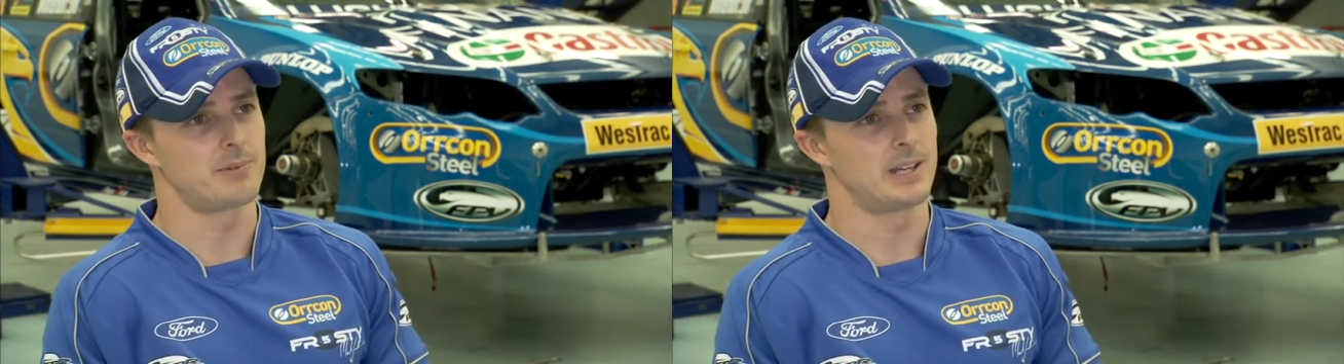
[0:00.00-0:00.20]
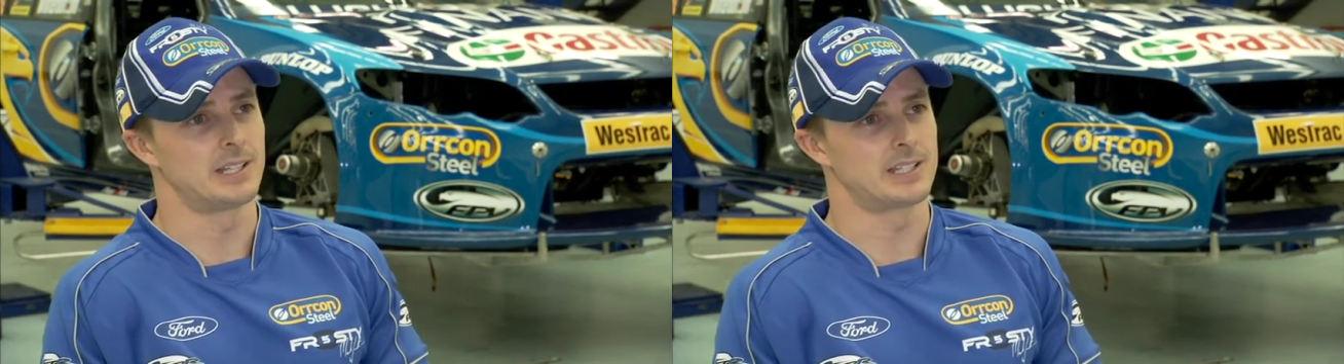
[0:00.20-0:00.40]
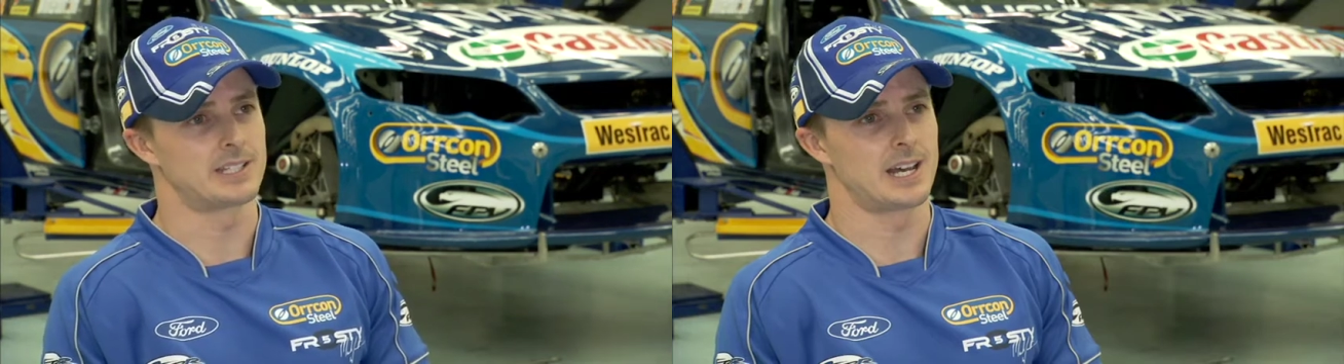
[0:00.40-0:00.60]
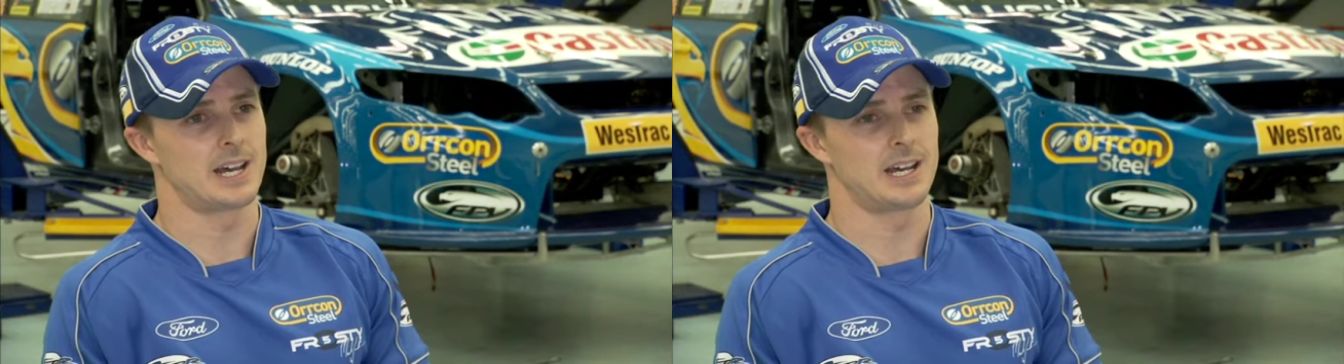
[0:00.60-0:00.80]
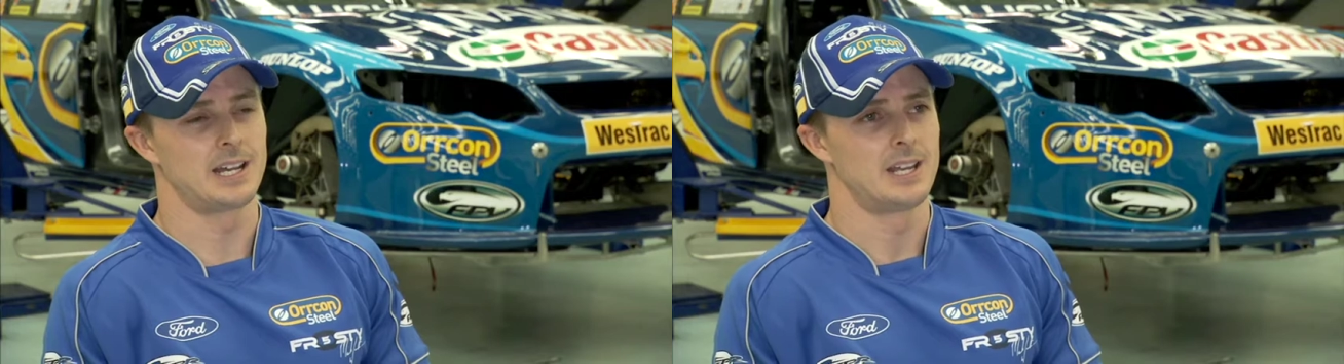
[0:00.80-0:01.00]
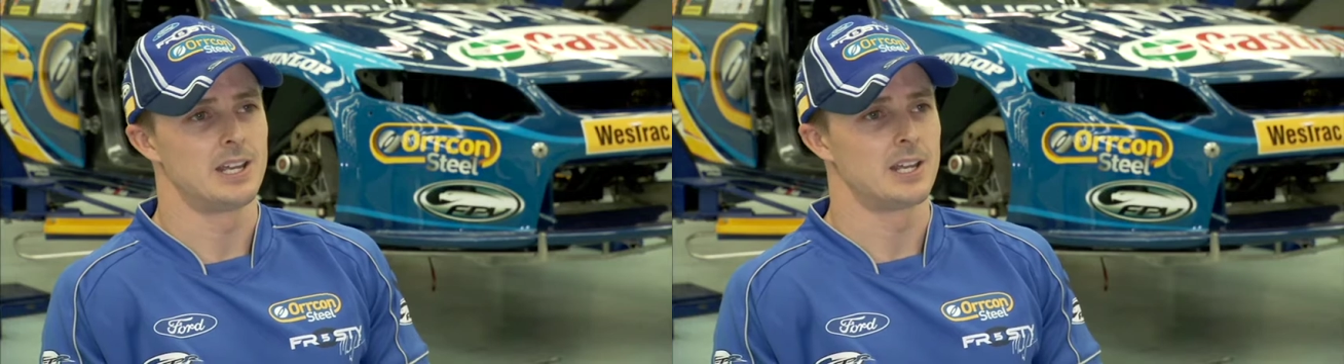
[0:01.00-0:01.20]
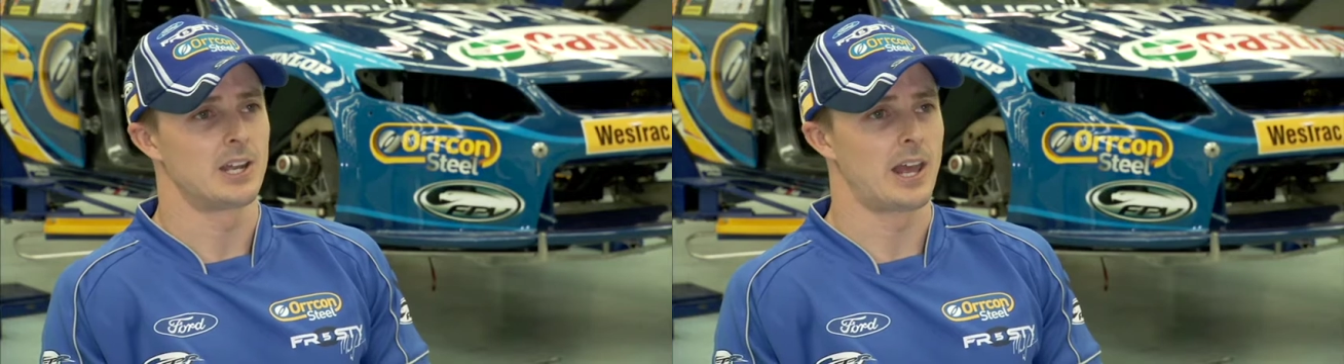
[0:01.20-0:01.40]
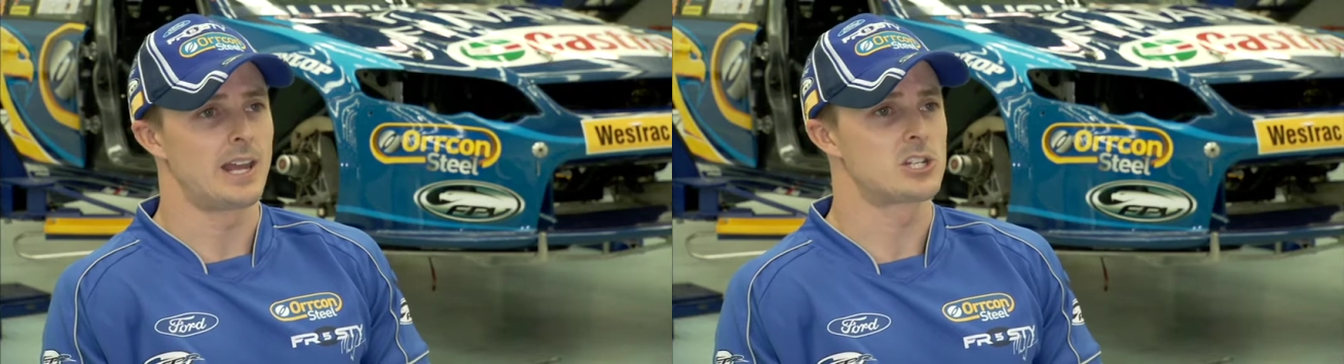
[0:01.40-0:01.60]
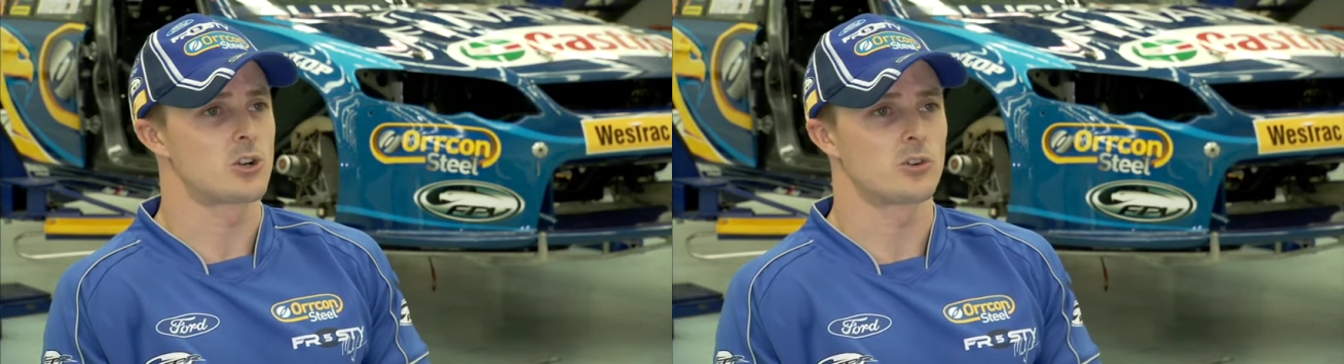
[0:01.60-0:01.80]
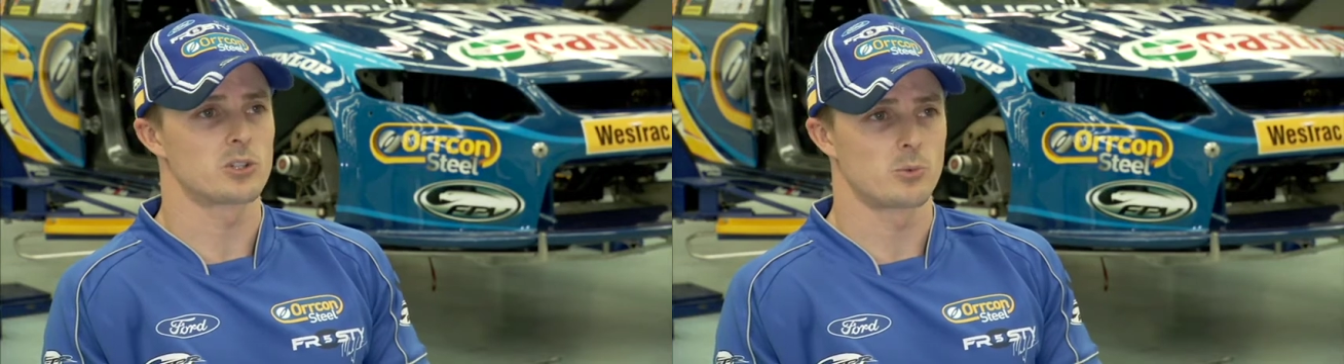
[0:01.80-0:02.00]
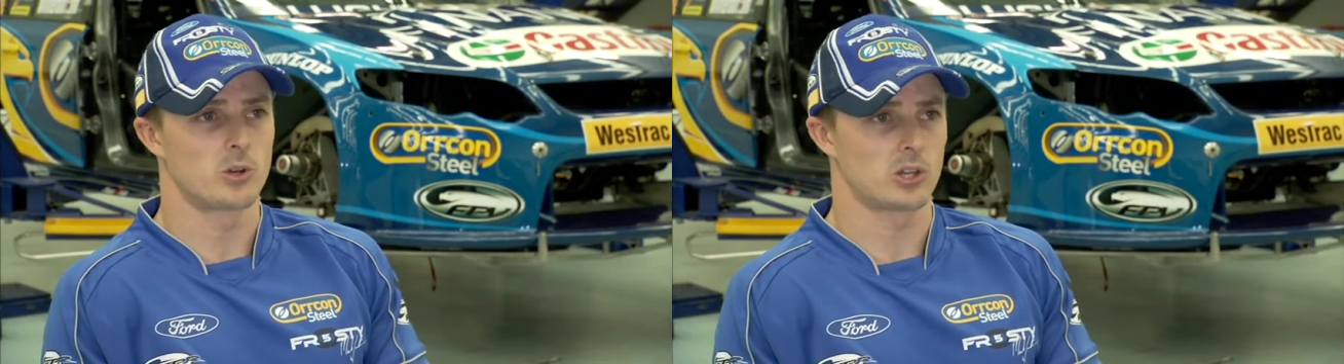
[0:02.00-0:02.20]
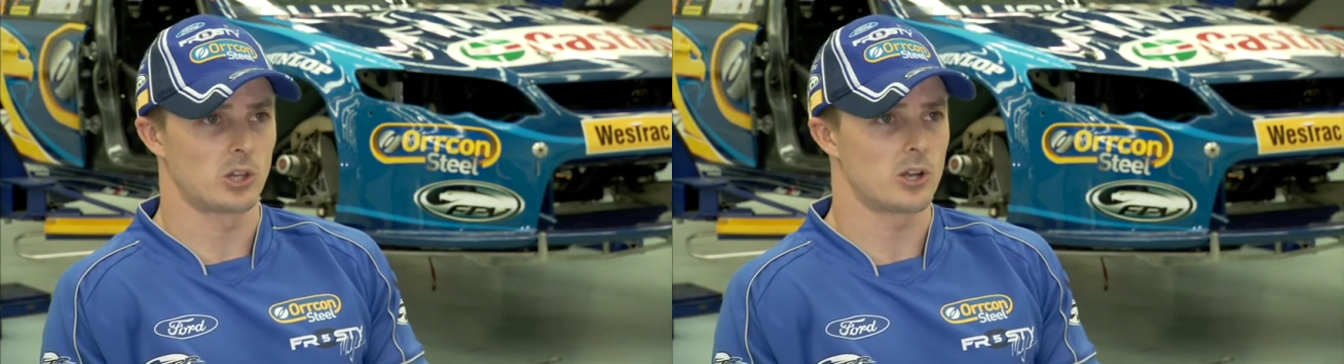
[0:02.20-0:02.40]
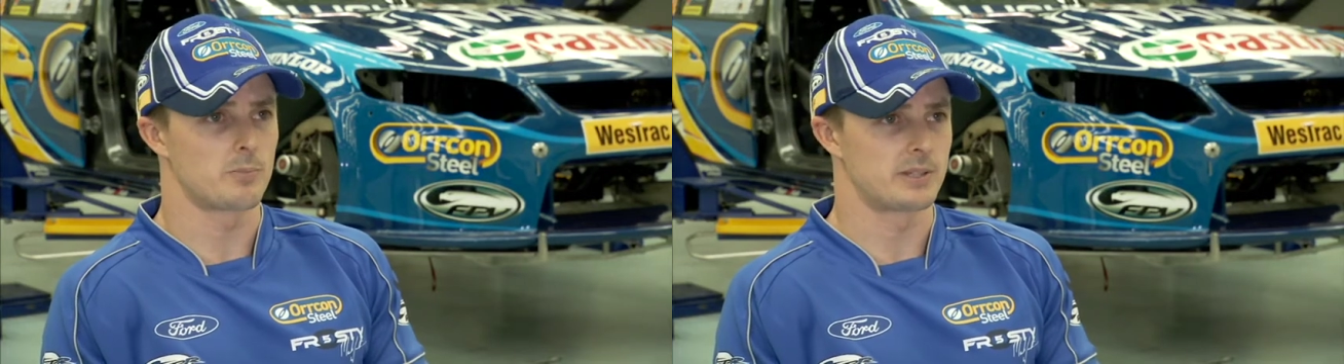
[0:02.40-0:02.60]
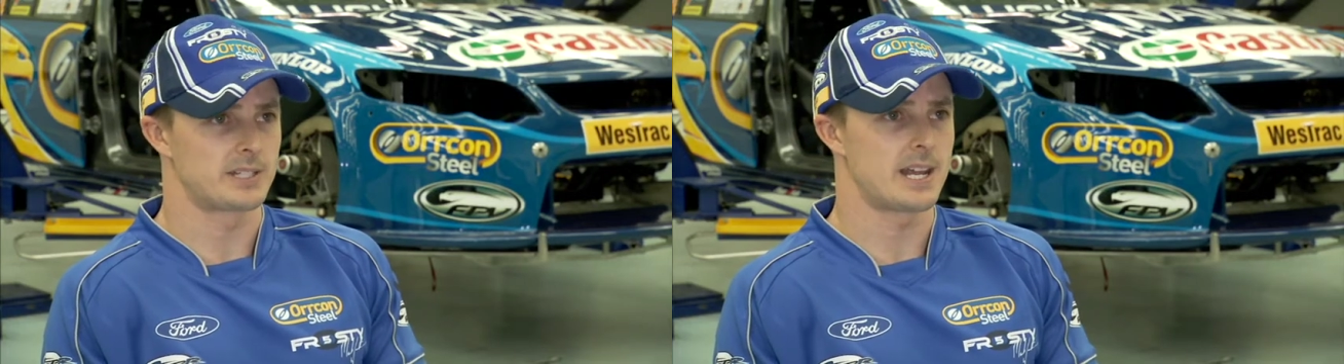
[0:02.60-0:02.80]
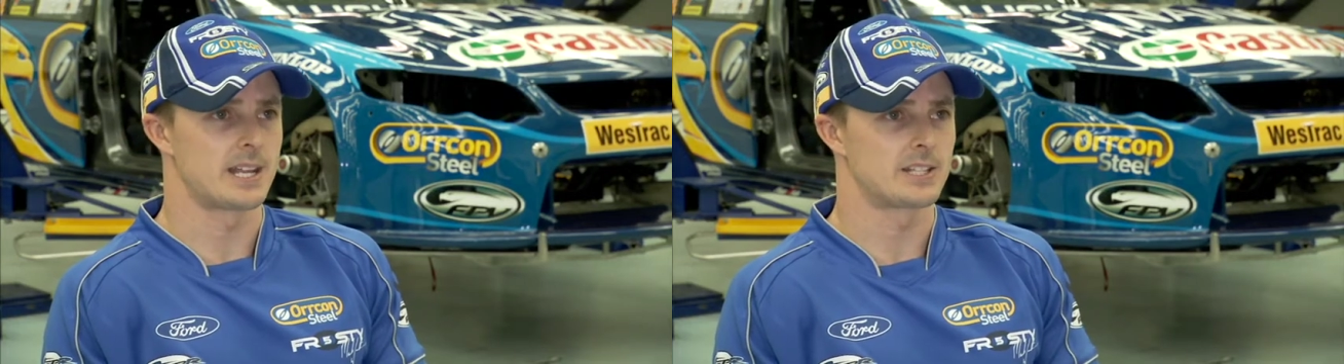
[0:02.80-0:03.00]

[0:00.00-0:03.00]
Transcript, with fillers: It's you know, each corner's worth a lot of percent,